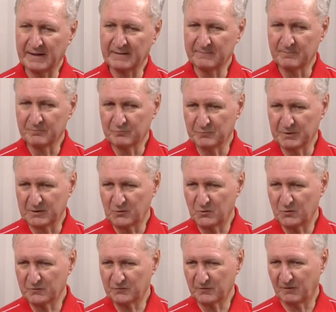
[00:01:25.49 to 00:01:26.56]
And
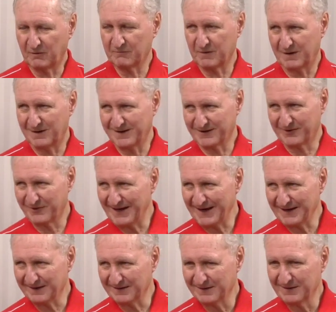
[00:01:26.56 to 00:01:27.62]
because of the high
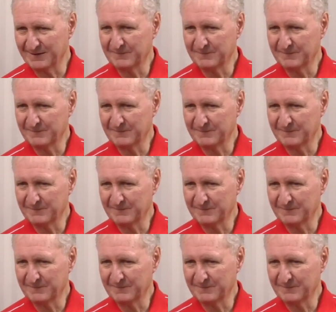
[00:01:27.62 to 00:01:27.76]
grade,